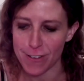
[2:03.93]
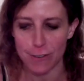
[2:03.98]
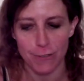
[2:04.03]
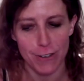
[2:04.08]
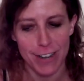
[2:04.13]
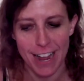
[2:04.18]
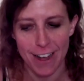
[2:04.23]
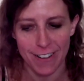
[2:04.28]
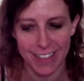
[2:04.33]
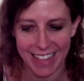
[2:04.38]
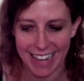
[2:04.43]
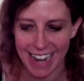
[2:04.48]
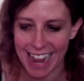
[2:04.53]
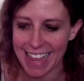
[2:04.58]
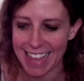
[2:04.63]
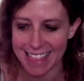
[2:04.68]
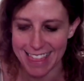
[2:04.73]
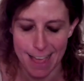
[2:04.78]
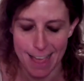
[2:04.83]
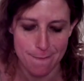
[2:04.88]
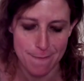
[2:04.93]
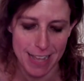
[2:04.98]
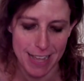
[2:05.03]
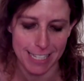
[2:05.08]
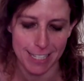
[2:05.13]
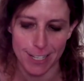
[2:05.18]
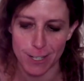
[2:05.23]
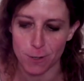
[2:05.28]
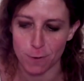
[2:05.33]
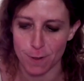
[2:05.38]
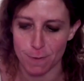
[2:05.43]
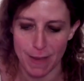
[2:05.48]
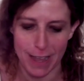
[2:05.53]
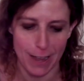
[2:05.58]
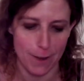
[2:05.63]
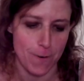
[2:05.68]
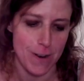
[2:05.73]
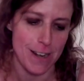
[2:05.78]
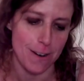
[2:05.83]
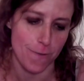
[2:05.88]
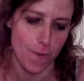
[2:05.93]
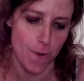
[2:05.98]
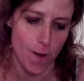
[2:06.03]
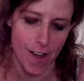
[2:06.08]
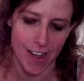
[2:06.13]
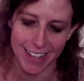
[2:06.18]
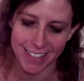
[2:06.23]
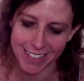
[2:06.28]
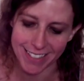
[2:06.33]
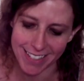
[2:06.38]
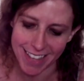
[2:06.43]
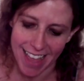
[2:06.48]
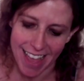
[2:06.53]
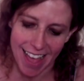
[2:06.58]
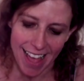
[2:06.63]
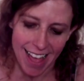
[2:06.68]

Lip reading: Every now and then I get that message with my Queen of Wands.